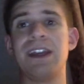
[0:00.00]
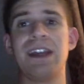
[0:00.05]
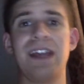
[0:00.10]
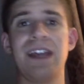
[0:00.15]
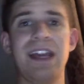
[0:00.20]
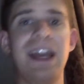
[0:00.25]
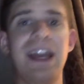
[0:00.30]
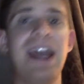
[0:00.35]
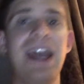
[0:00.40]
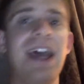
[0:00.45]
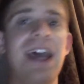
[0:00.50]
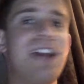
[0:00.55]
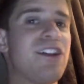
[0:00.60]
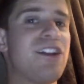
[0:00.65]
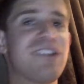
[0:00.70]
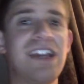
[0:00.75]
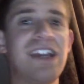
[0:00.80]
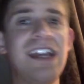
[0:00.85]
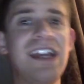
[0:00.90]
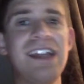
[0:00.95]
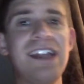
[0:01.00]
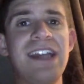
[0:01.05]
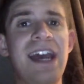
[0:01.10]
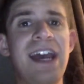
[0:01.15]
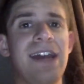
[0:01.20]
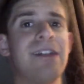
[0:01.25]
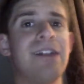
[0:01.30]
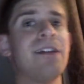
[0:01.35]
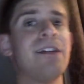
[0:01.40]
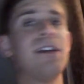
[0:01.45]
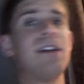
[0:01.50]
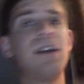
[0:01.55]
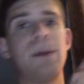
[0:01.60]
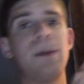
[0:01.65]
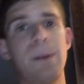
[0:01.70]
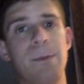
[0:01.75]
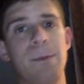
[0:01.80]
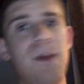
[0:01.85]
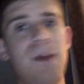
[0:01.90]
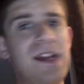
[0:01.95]
And I'll say it again
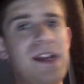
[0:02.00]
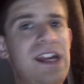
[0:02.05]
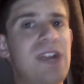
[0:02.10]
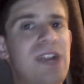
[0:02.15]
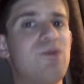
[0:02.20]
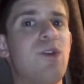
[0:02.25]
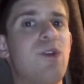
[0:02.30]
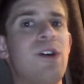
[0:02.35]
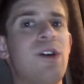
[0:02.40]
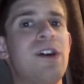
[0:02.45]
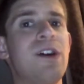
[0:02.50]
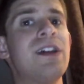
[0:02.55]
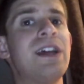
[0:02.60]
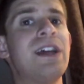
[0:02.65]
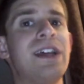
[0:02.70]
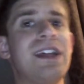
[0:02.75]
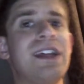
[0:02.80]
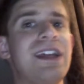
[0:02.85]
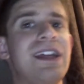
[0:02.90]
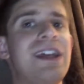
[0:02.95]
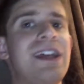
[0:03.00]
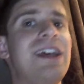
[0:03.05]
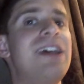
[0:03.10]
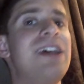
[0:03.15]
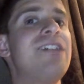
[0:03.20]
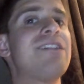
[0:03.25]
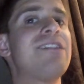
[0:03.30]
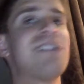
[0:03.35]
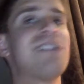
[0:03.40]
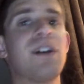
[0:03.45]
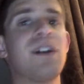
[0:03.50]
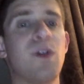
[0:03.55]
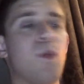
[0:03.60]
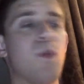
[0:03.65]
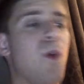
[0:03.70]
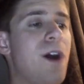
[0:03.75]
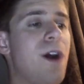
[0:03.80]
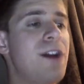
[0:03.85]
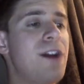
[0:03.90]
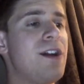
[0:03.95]
Monday Night Raw is
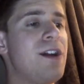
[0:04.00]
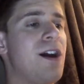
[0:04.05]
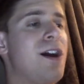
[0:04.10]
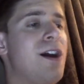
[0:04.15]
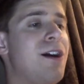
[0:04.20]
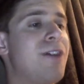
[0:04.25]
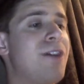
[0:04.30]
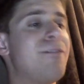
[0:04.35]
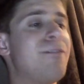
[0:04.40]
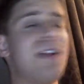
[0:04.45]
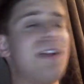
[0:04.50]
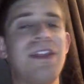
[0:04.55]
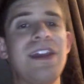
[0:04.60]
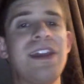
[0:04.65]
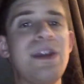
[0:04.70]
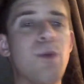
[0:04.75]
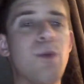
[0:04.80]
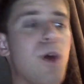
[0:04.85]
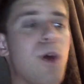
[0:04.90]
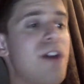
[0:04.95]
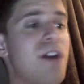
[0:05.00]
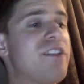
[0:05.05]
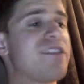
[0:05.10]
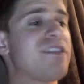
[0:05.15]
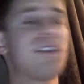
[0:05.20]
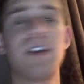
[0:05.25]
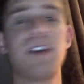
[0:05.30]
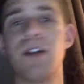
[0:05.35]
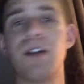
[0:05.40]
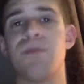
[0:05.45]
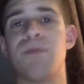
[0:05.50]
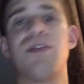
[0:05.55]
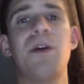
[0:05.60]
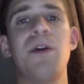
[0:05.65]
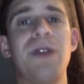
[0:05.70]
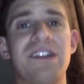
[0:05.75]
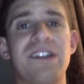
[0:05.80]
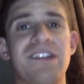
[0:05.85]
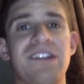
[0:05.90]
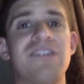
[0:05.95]
one of the worst pro
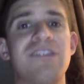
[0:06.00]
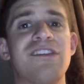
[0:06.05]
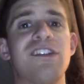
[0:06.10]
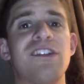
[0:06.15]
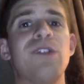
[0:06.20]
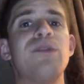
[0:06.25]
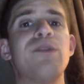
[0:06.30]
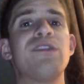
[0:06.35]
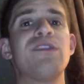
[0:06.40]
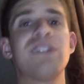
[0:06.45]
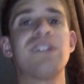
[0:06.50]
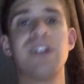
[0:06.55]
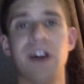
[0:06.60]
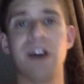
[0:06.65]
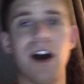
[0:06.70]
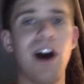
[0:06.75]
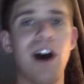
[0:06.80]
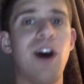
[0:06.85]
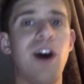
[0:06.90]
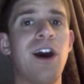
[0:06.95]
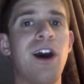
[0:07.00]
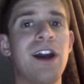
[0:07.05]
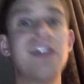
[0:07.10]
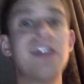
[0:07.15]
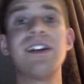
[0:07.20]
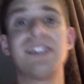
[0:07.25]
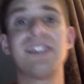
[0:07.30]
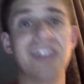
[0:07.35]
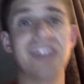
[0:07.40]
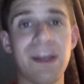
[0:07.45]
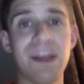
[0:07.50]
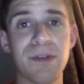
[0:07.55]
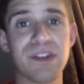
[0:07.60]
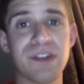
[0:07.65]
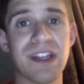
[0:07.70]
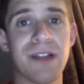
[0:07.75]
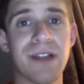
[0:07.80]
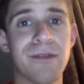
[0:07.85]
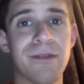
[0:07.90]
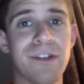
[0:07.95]
wrestling shows on cable
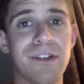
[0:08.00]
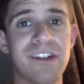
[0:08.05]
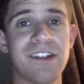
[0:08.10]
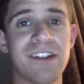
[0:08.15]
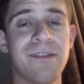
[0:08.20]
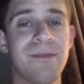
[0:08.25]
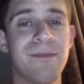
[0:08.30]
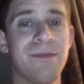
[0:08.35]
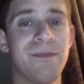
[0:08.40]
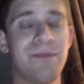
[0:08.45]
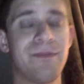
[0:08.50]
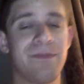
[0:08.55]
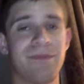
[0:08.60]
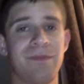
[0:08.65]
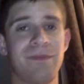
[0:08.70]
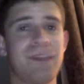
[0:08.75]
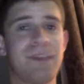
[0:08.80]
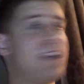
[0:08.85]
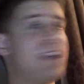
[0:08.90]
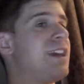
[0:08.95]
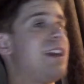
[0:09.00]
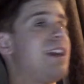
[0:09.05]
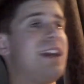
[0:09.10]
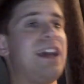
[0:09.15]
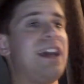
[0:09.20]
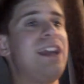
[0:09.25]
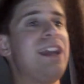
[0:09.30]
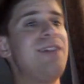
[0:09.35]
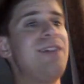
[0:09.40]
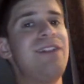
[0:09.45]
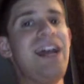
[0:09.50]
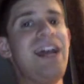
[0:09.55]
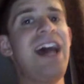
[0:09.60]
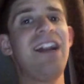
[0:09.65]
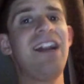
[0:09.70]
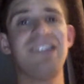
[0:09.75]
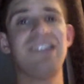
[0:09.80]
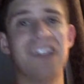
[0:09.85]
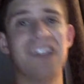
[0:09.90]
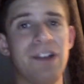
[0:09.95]
television. And even that,
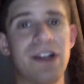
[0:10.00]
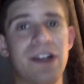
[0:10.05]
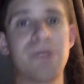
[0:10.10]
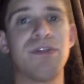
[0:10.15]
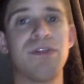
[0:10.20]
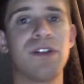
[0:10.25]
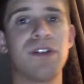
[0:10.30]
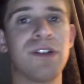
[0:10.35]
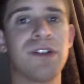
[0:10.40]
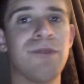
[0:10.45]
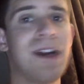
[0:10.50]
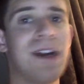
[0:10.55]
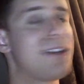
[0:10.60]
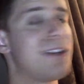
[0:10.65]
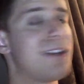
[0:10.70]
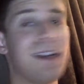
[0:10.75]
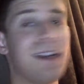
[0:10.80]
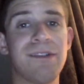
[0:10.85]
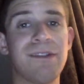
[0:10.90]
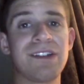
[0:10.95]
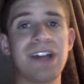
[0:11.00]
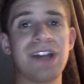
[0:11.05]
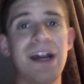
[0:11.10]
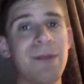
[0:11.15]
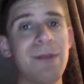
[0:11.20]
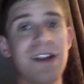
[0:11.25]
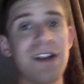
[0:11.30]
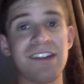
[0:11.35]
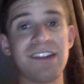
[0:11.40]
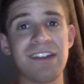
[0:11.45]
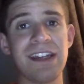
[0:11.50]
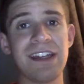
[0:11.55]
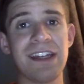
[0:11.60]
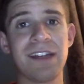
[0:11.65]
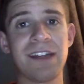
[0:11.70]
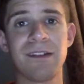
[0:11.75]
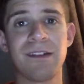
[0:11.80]
I sound like a broken record every time I say it.